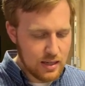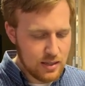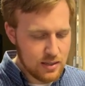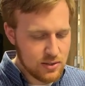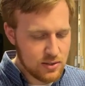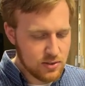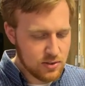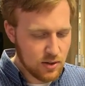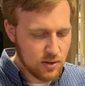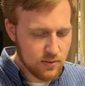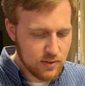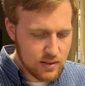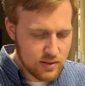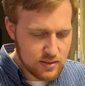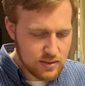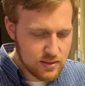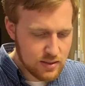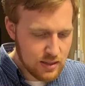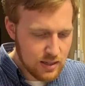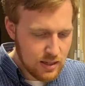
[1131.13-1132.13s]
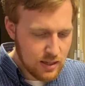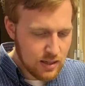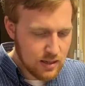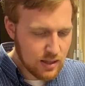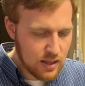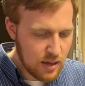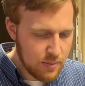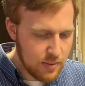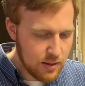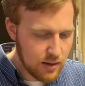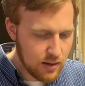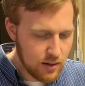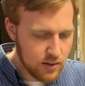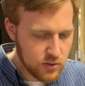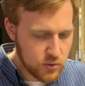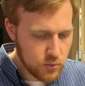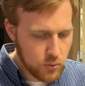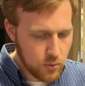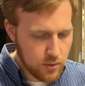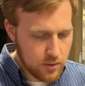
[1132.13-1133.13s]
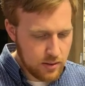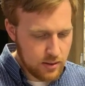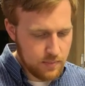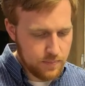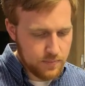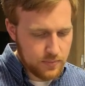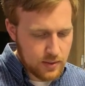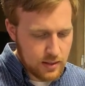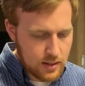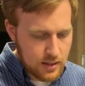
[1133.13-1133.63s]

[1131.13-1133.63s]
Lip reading: and his servants coming on toward him.